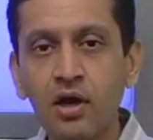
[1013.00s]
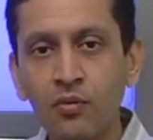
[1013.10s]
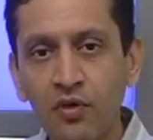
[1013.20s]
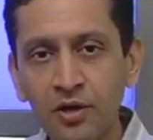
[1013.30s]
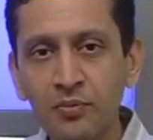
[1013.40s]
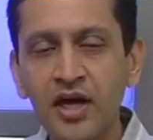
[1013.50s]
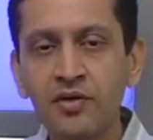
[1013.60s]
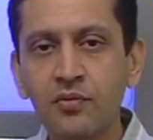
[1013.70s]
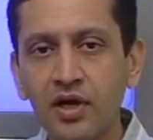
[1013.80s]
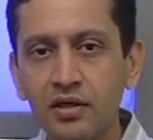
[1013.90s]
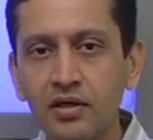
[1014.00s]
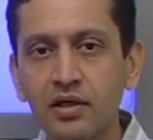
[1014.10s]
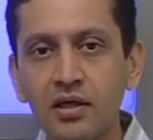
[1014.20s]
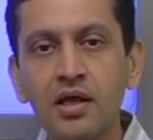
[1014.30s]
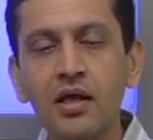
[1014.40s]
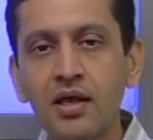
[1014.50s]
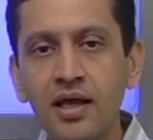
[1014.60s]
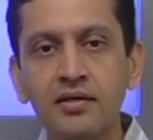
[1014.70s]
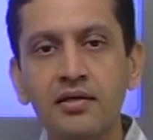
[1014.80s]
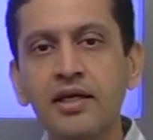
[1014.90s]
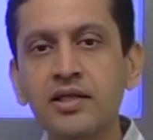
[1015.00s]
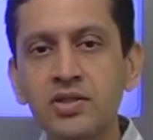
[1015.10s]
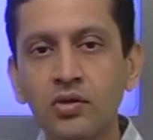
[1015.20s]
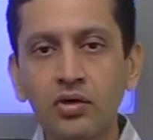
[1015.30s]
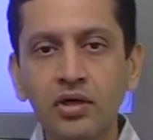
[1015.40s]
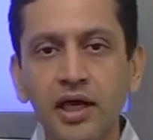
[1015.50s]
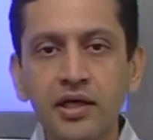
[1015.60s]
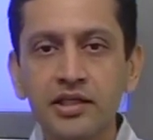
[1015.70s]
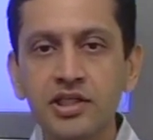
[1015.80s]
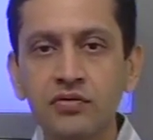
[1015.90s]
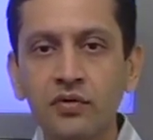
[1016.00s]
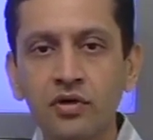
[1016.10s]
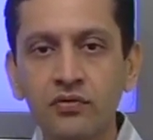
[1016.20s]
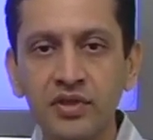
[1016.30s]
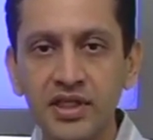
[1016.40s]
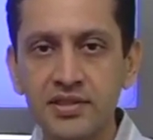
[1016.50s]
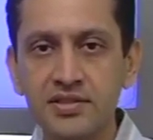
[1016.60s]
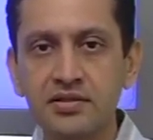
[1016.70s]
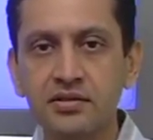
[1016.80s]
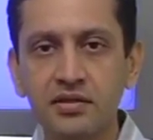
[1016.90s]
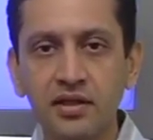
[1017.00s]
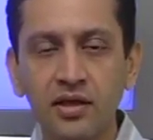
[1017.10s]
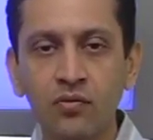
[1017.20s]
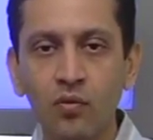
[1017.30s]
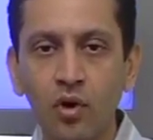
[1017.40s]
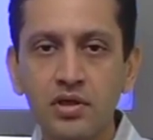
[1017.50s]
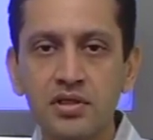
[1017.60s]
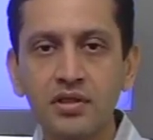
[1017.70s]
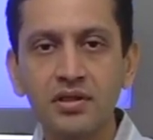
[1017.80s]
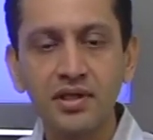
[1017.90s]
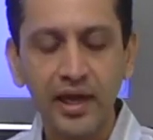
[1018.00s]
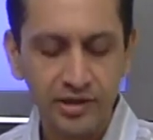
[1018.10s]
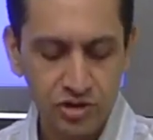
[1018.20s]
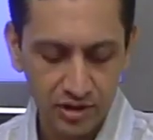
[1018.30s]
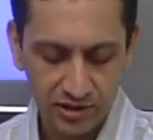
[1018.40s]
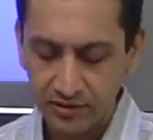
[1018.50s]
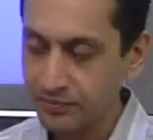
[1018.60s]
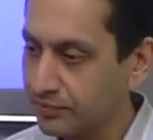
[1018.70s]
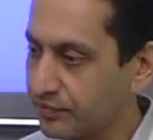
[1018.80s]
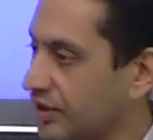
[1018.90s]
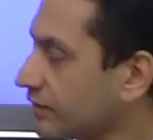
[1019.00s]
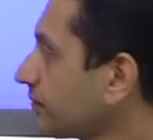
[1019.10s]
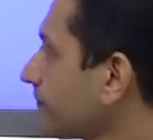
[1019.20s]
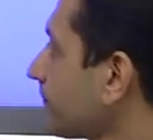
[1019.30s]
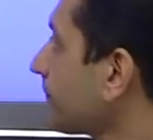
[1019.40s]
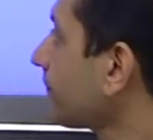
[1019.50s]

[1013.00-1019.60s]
Now one by one, let us look at each one of these and what they actually mean.